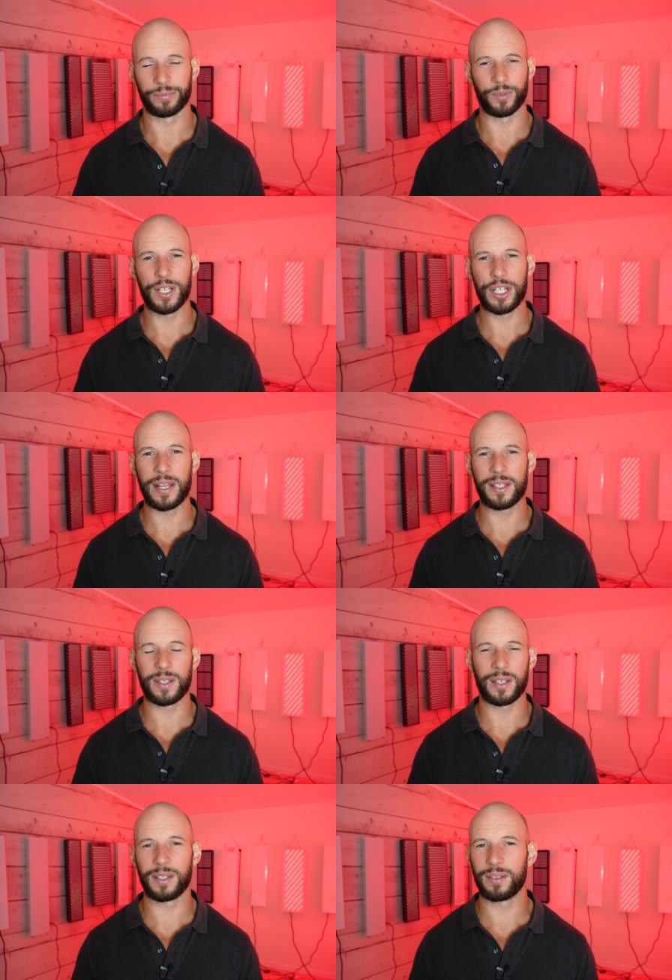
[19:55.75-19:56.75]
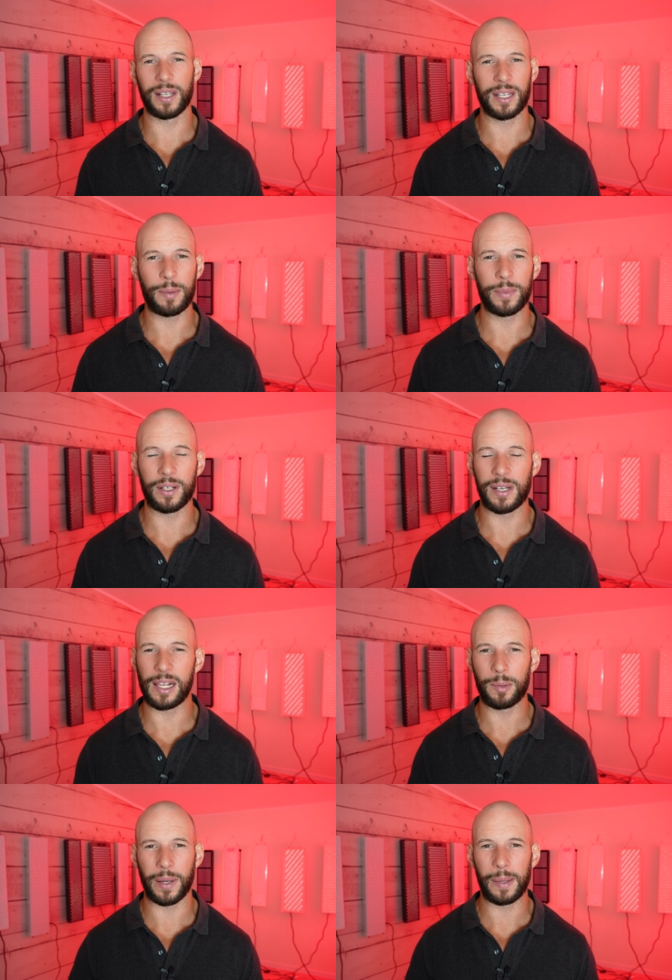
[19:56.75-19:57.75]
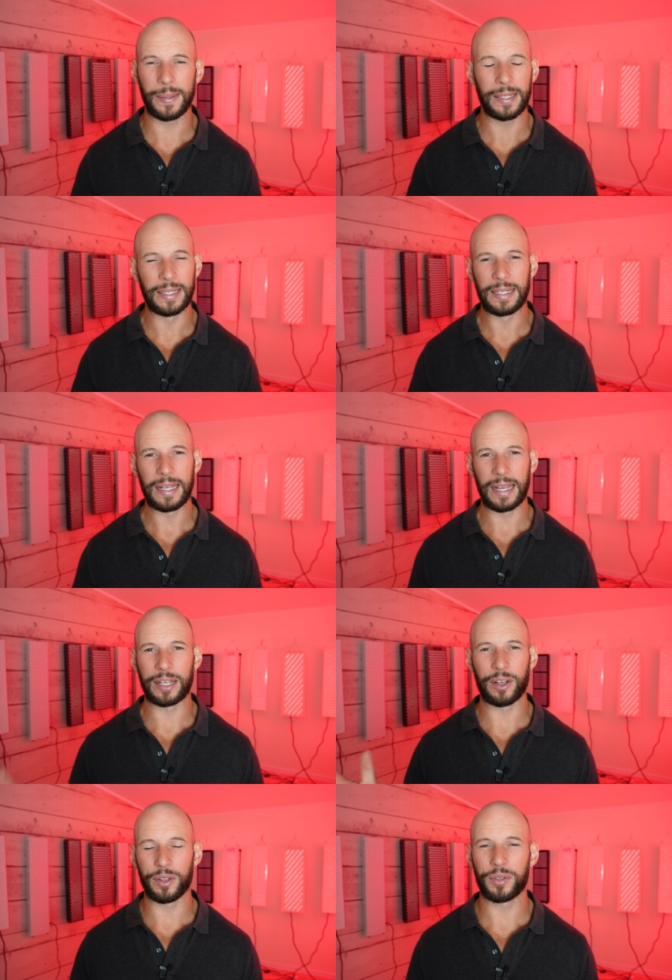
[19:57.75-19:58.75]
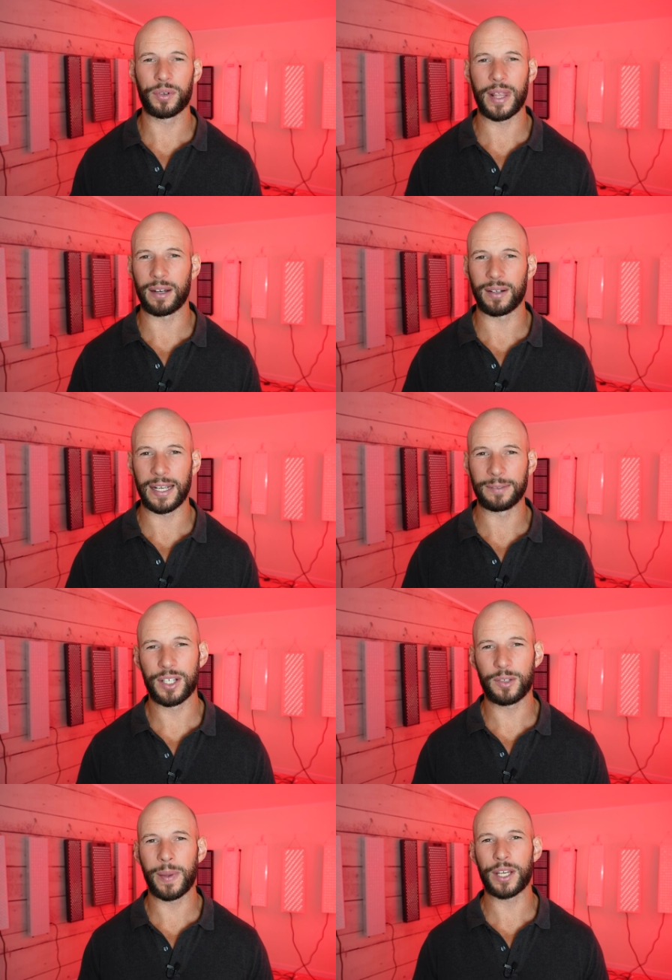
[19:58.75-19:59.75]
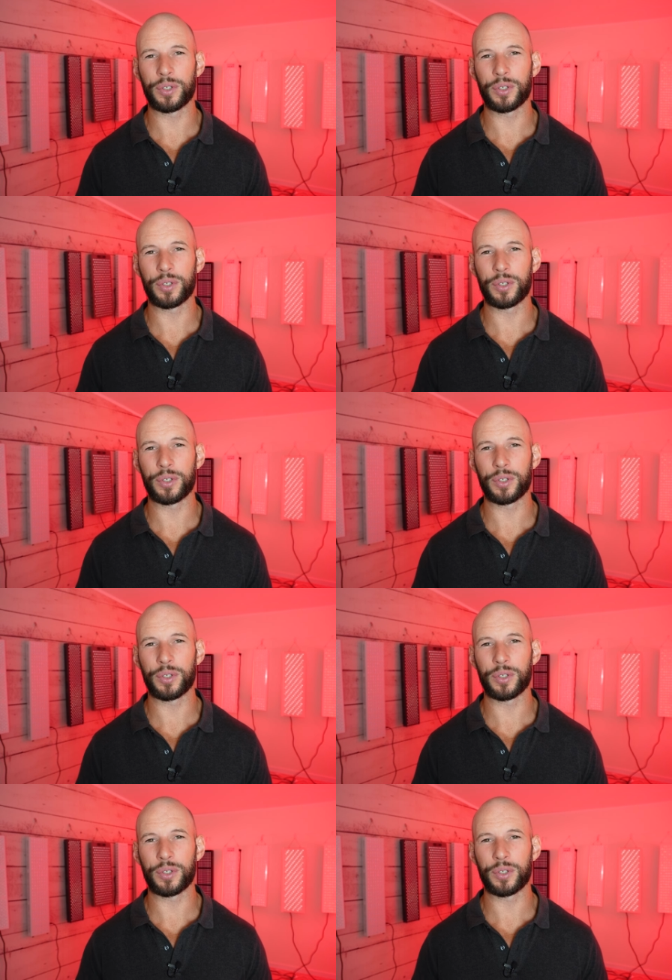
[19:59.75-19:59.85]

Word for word: reach out to a company on Alibaba and go through that route. Just make